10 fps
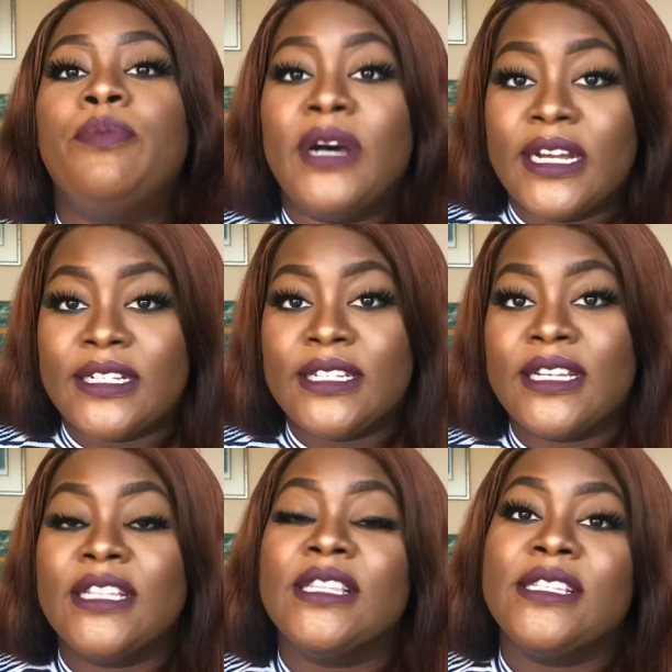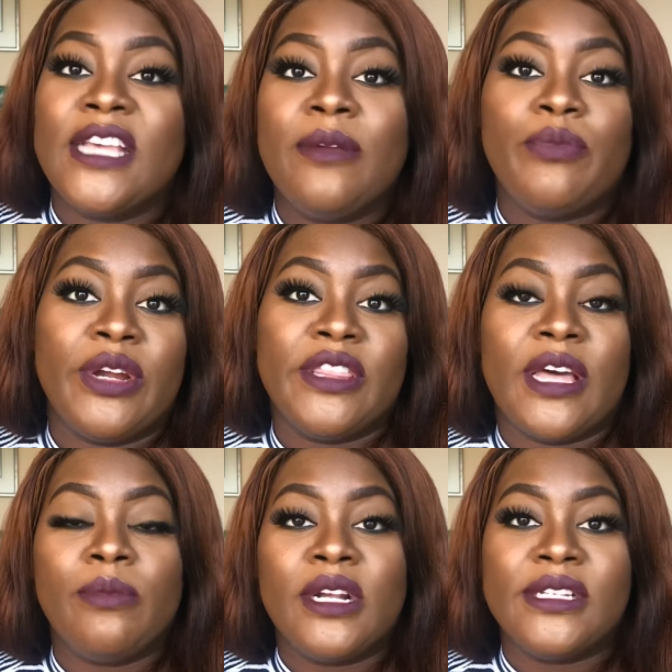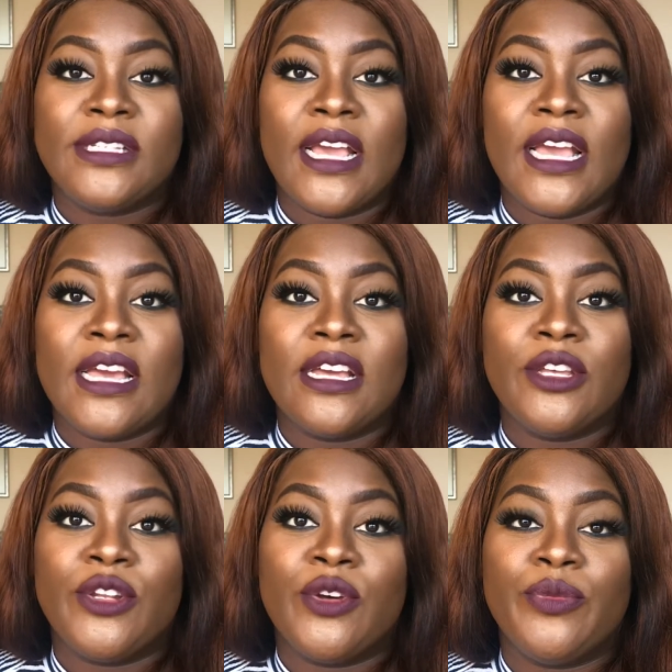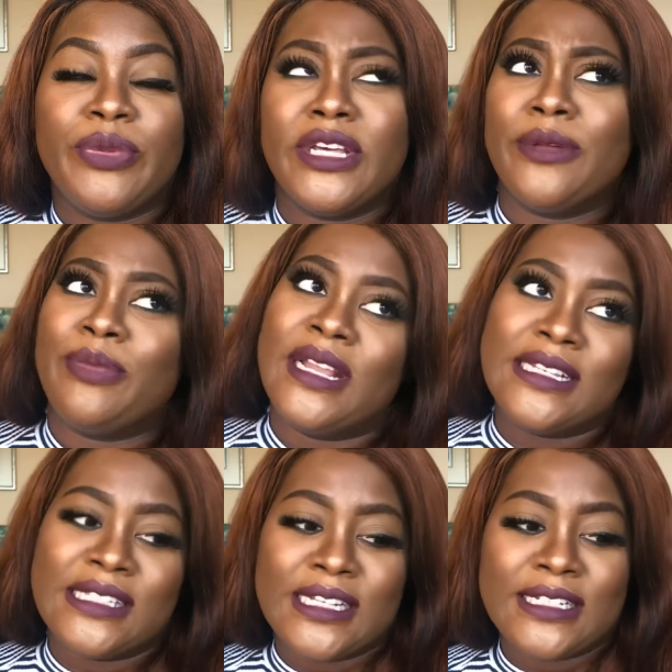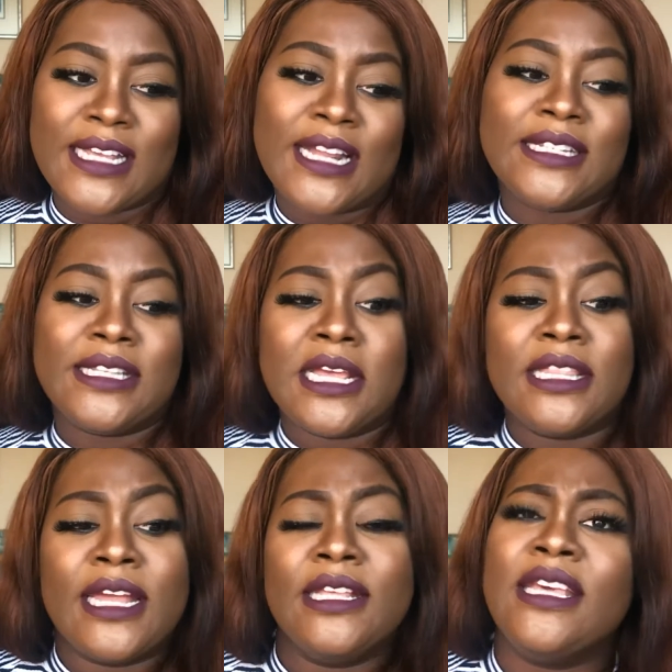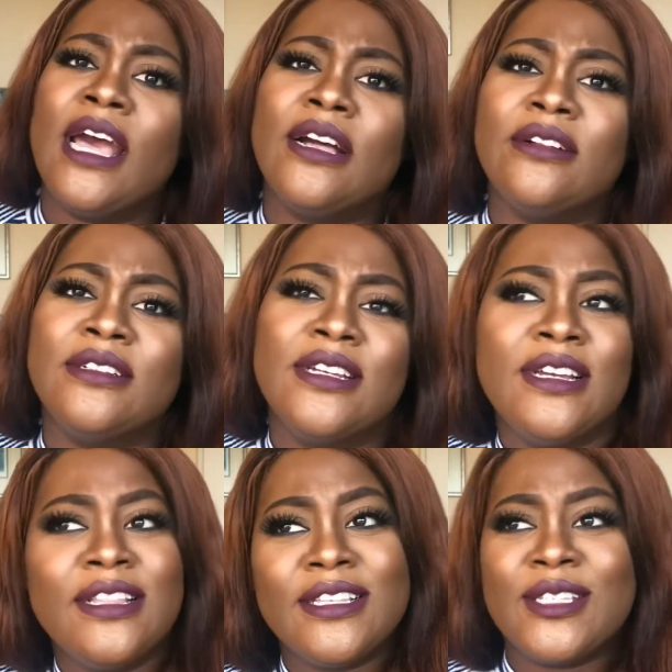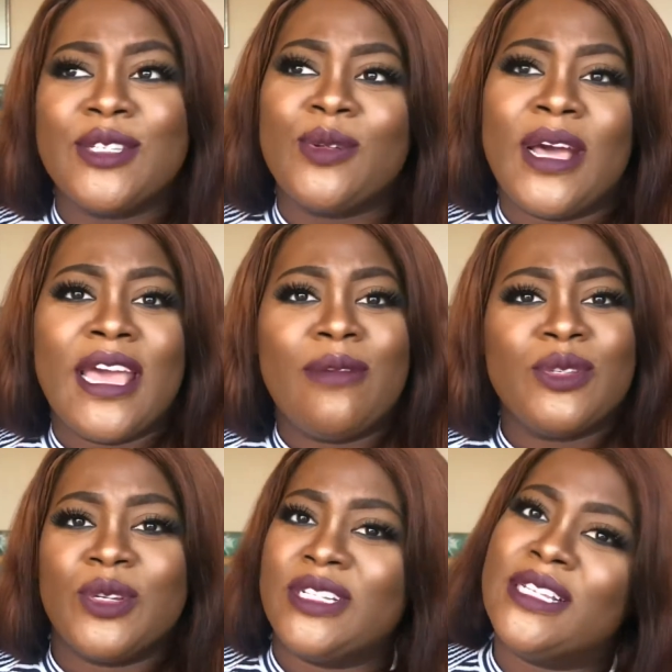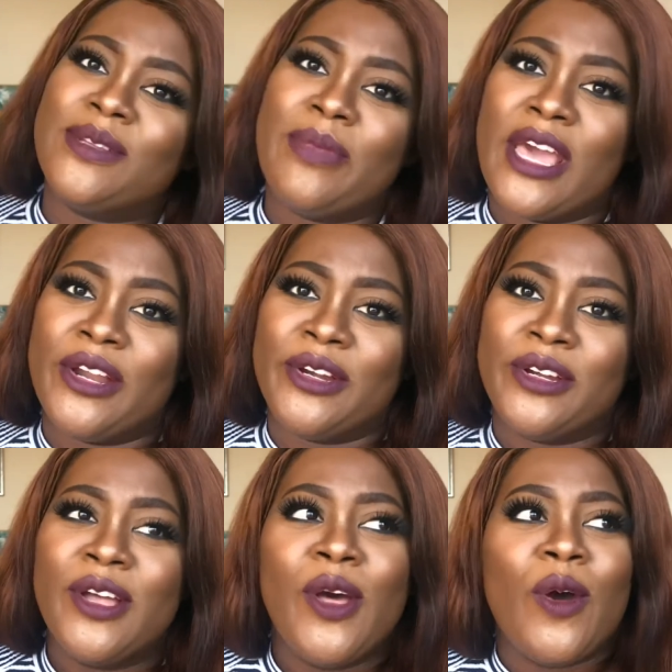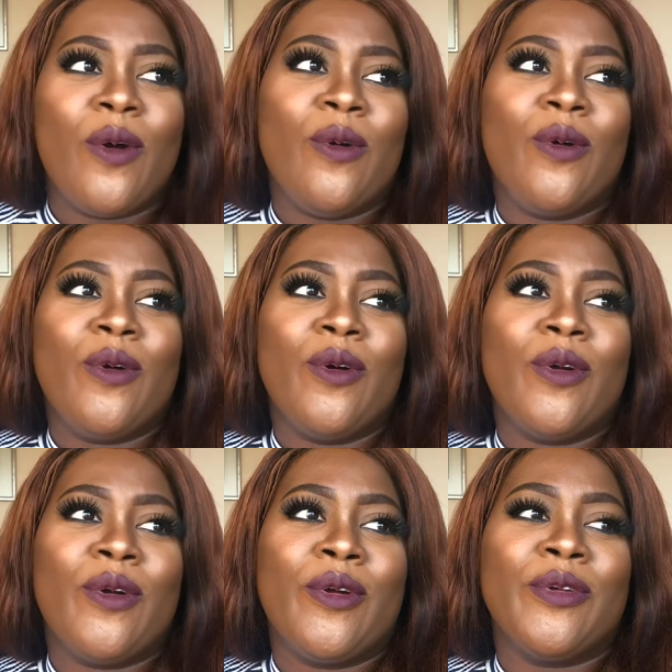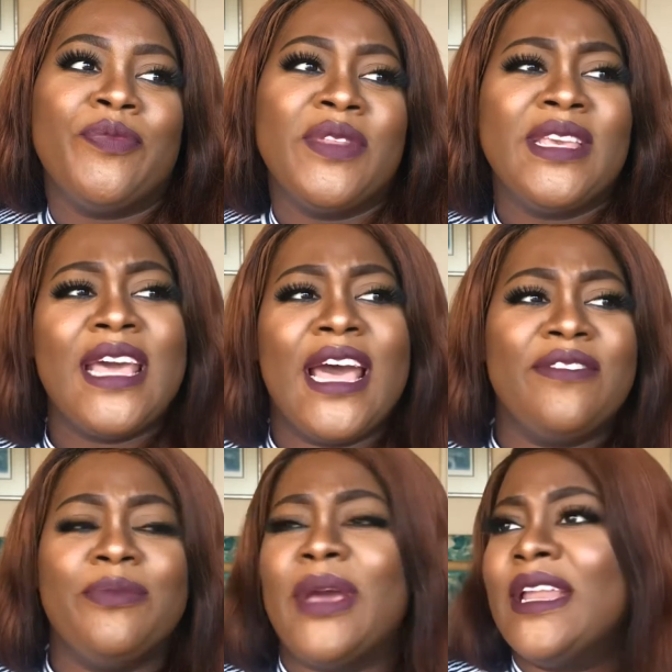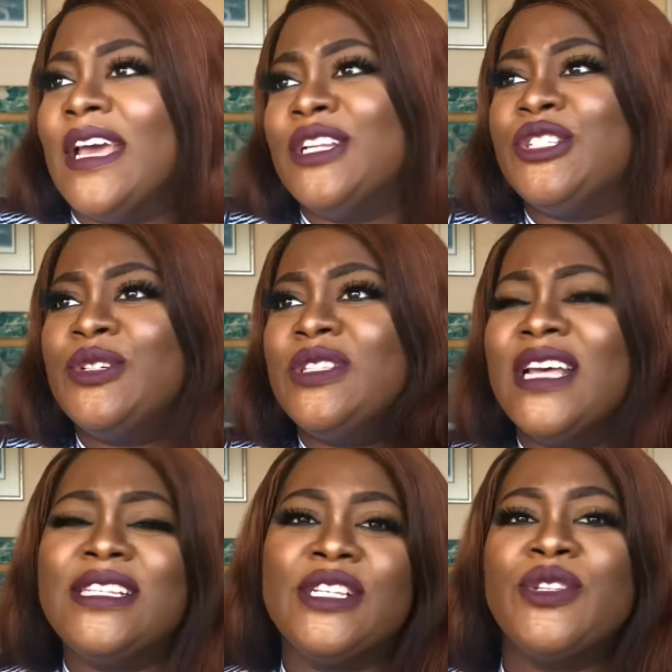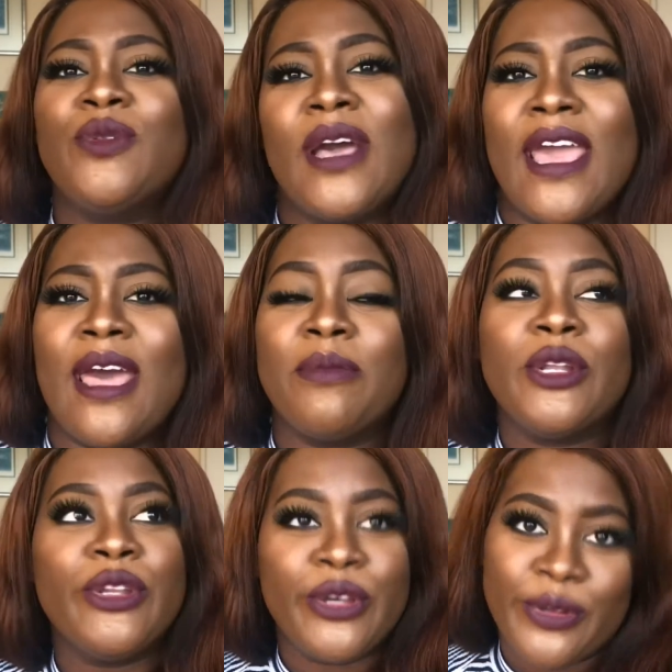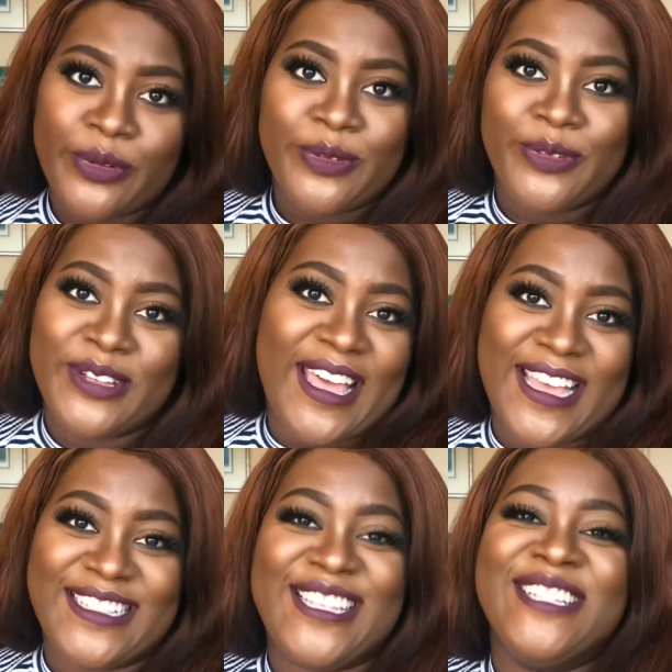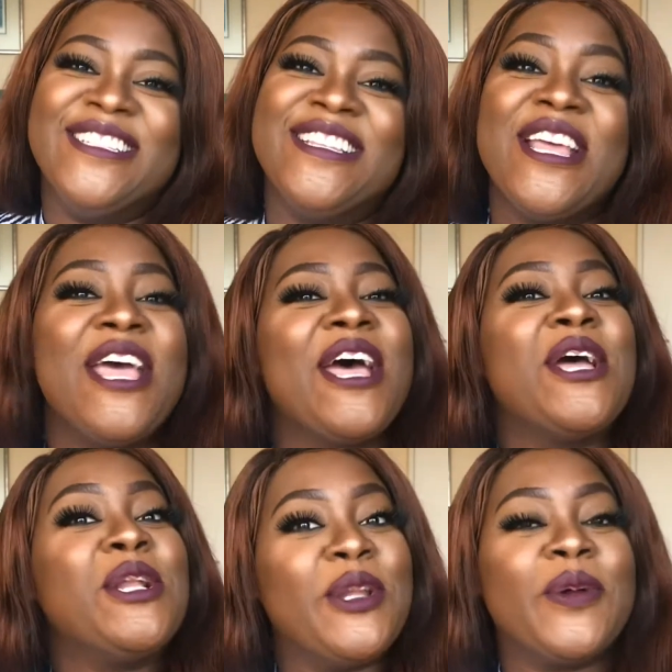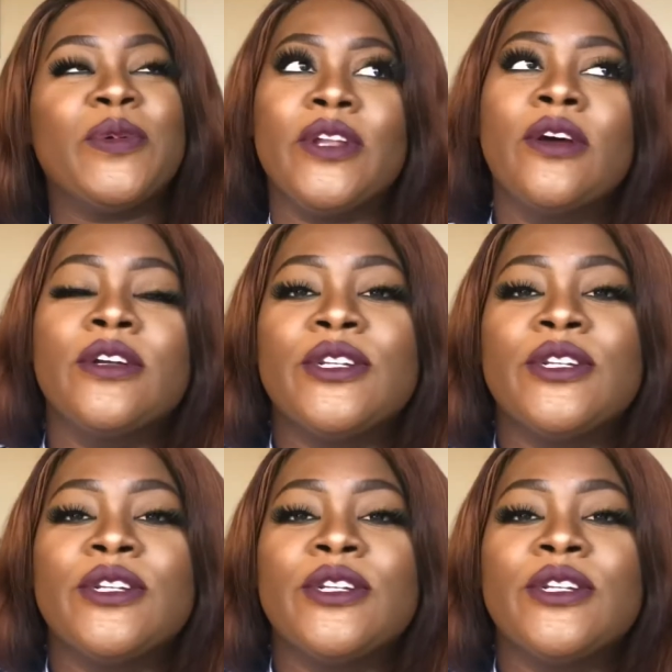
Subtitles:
But in the same breath, I'm not saying, be complacent and say that, yeah, this is who I am, so it doesn't matter. Or, yeah, I have a bad attitude. That's just who I am. No, guys. No, we're not